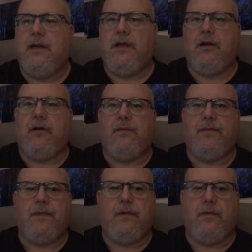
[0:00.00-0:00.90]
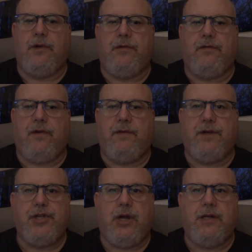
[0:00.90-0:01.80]
When you're in front of
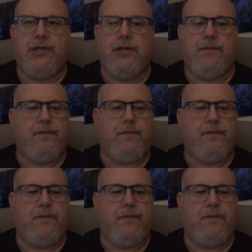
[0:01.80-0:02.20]
a judge,